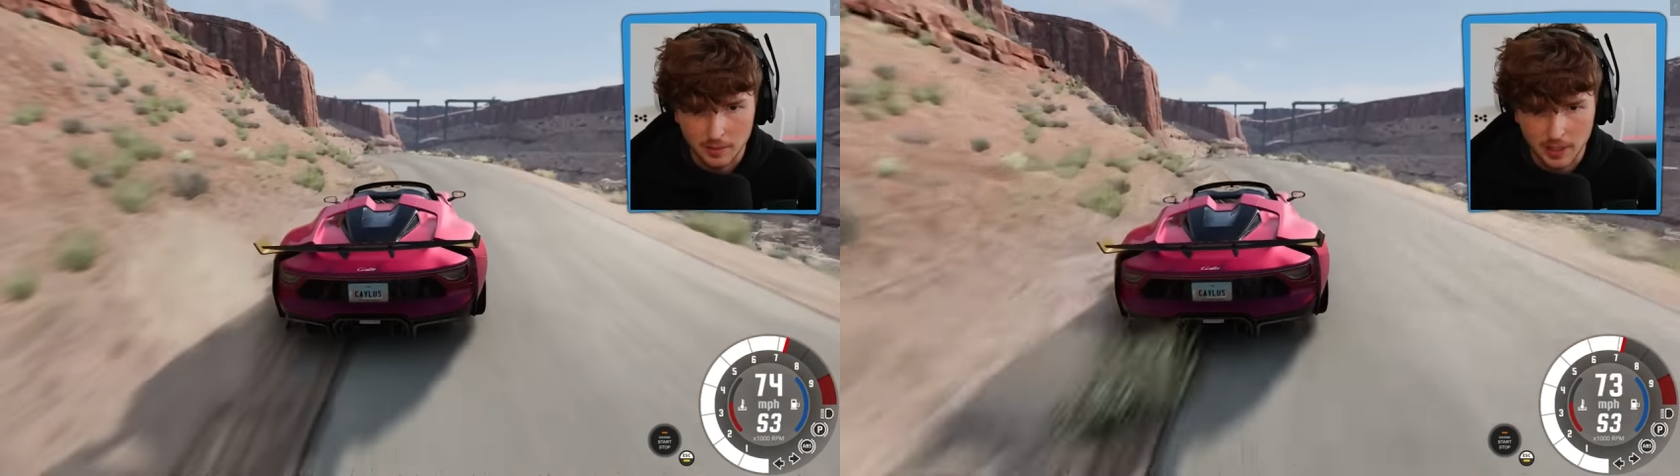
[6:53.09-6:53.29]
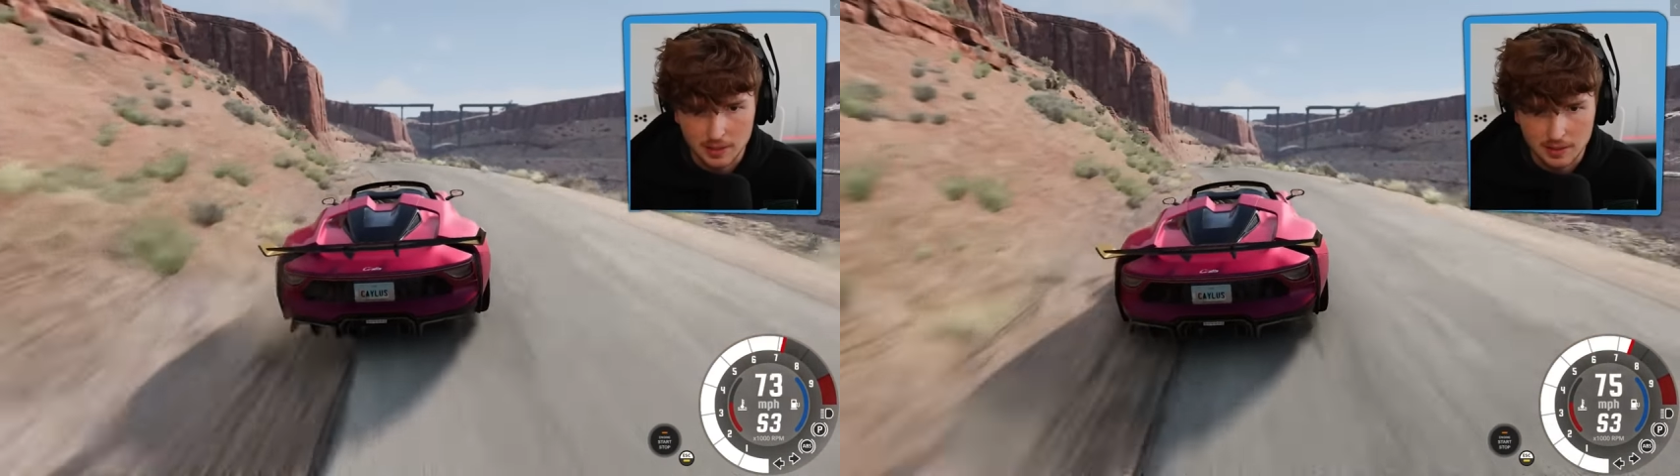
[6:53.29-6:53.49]

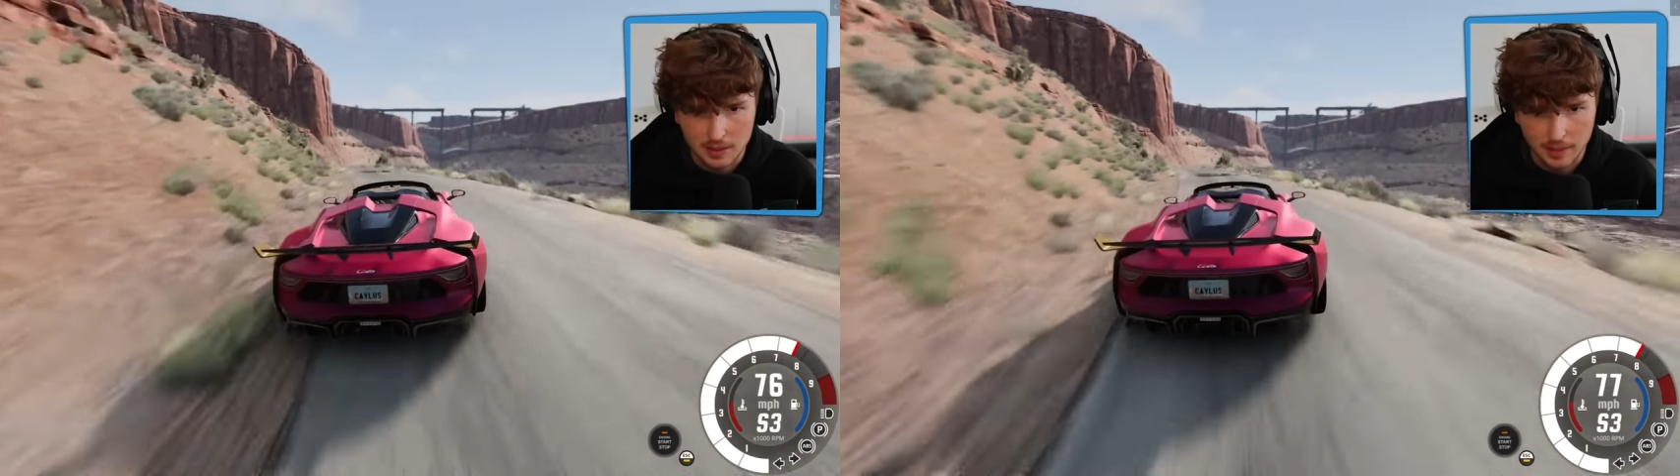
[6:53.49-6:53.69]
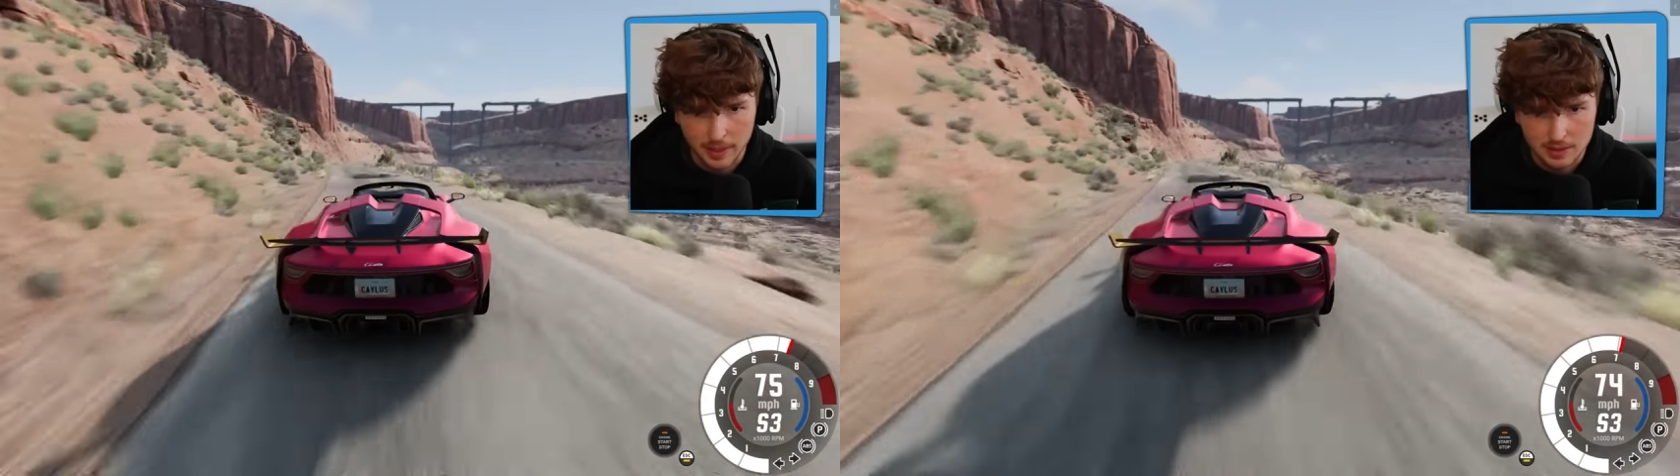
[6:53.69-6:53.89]
Come on,
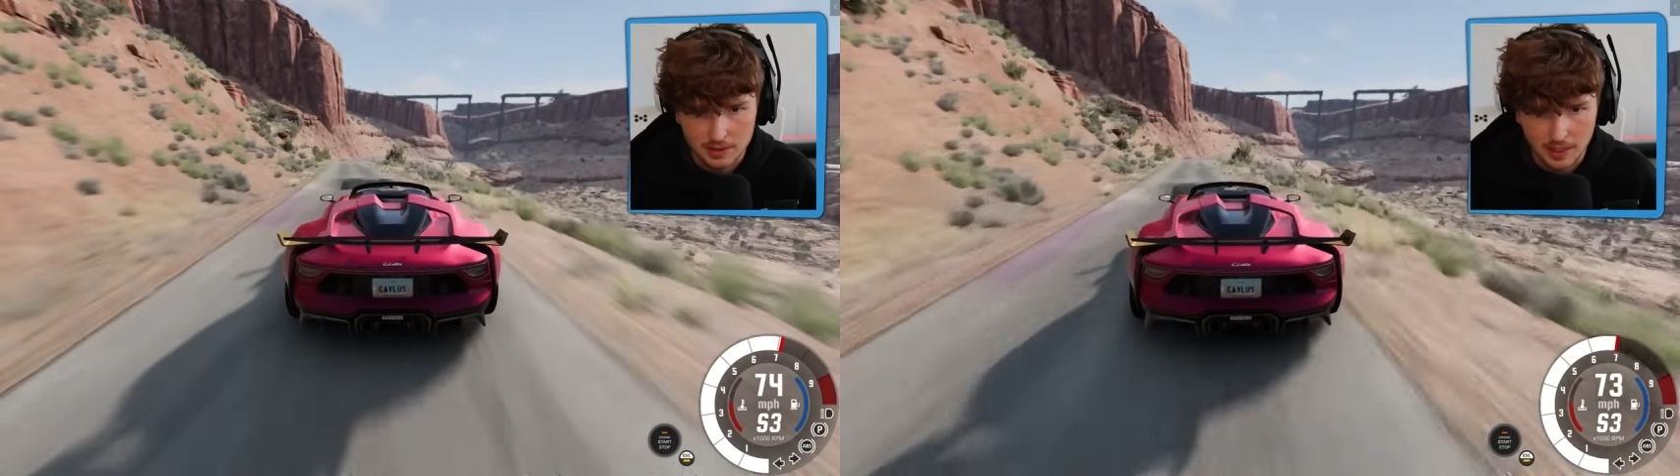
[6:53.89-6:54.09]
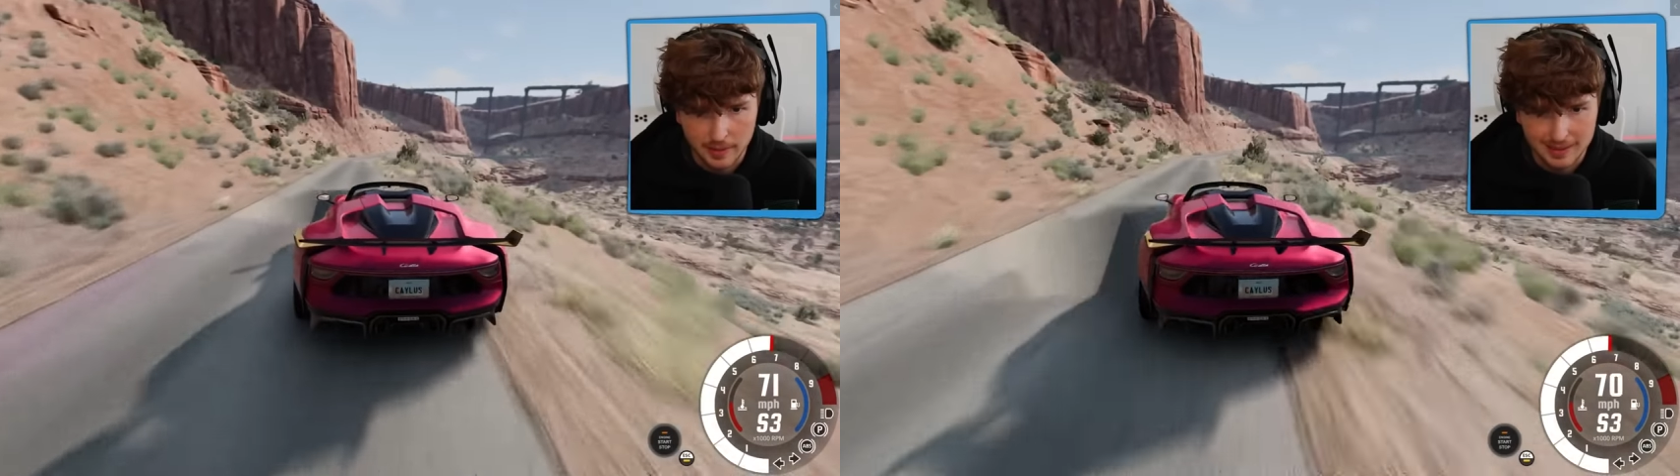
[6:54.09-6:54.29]
come on, come